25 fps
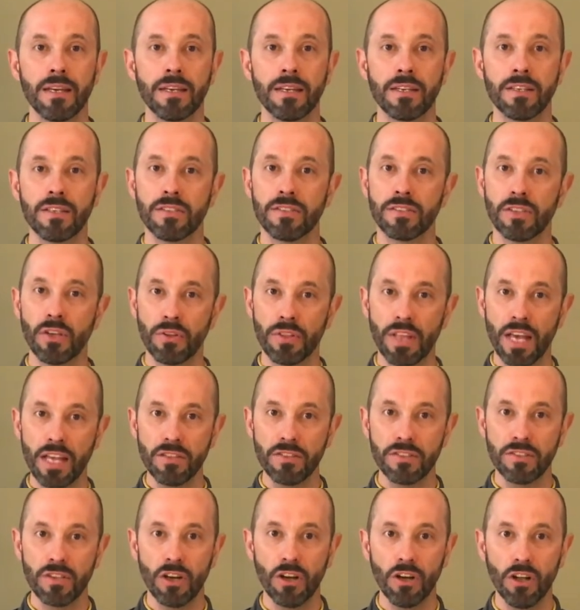So
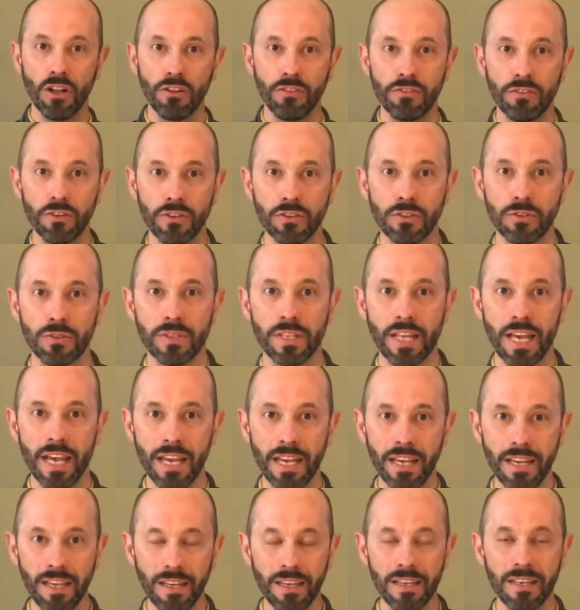that's all for
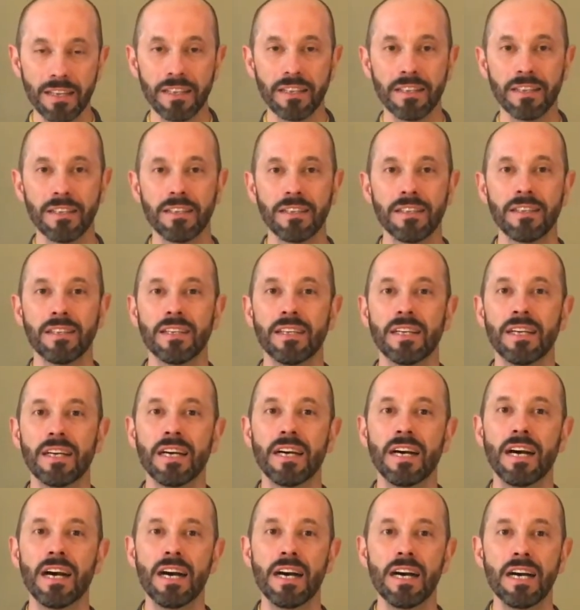today.
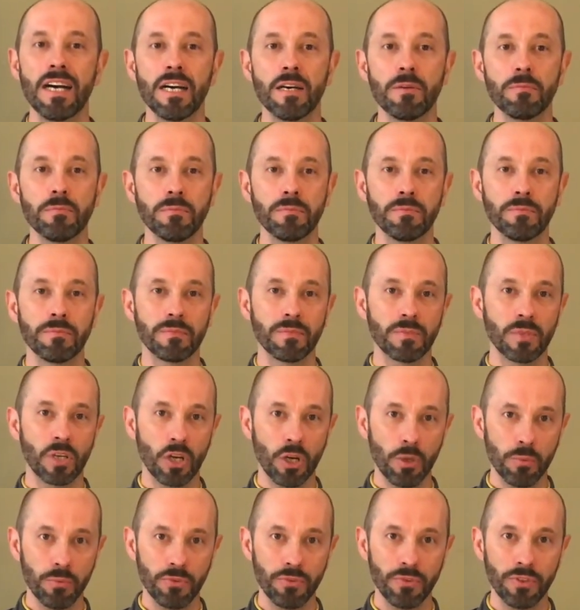
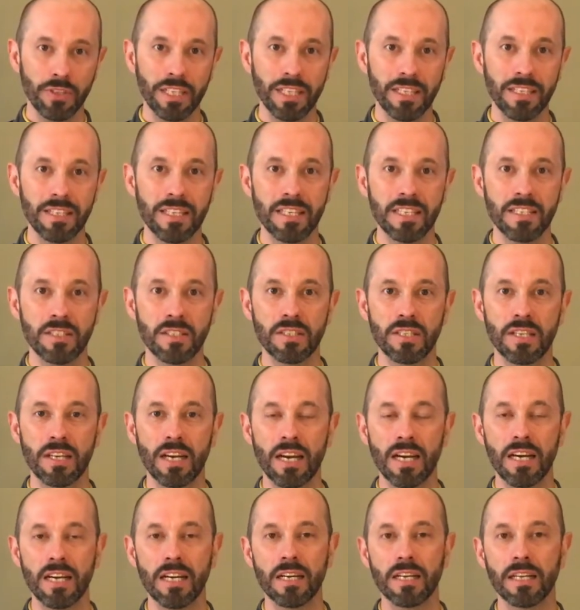Hopefully this
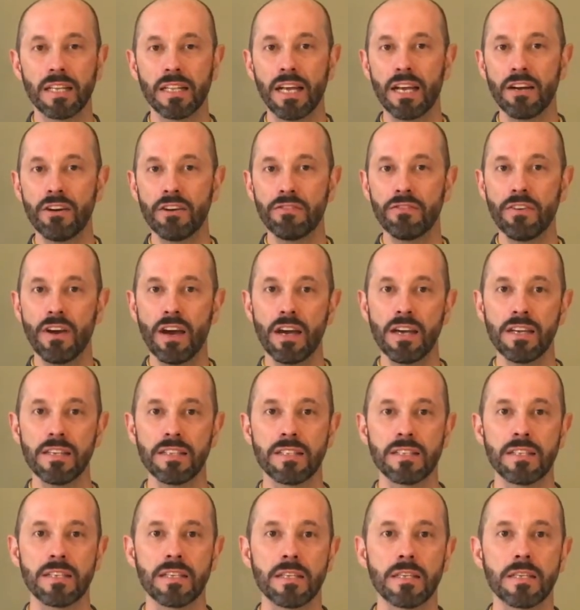
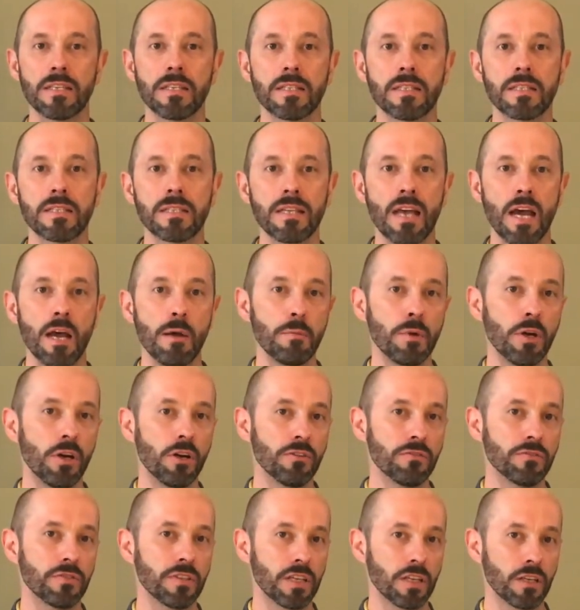clarifies some
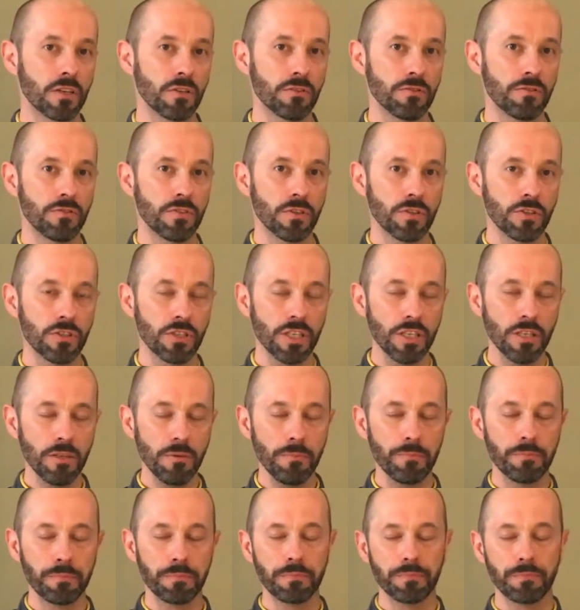of the confusion,
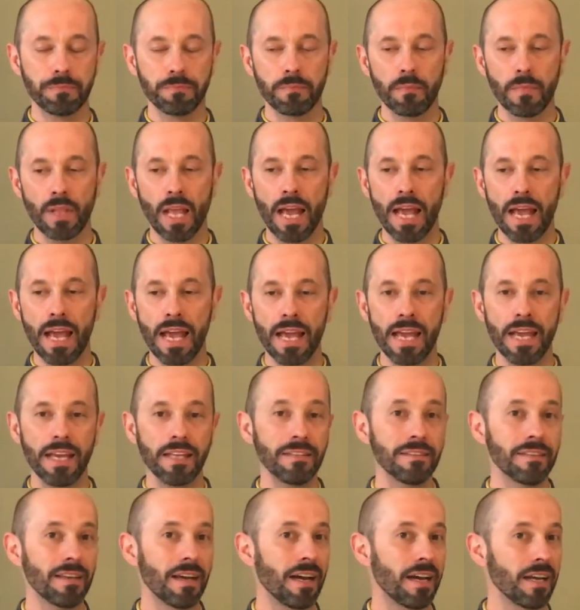
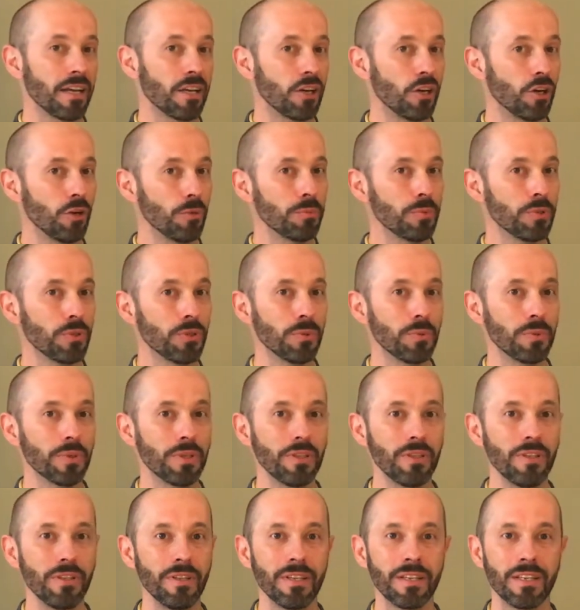and I hope you
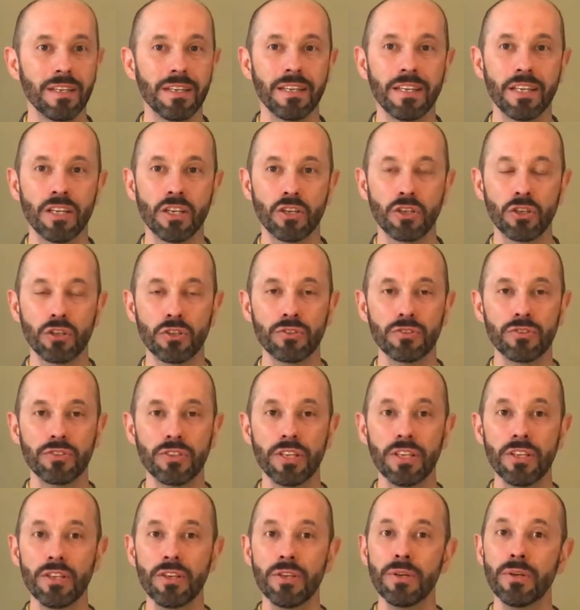will
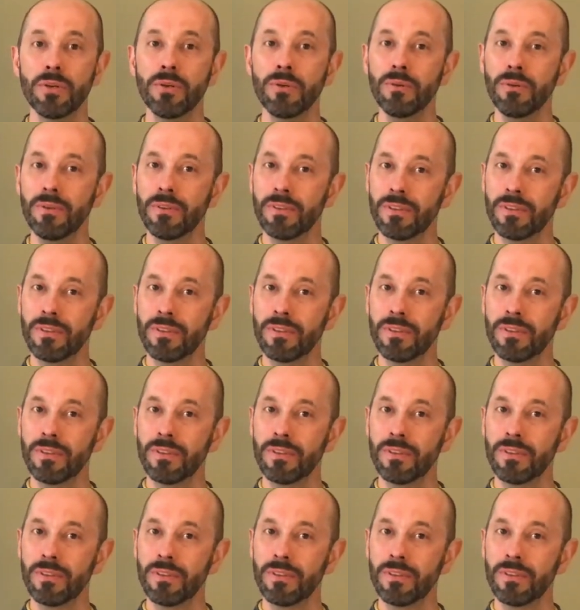continue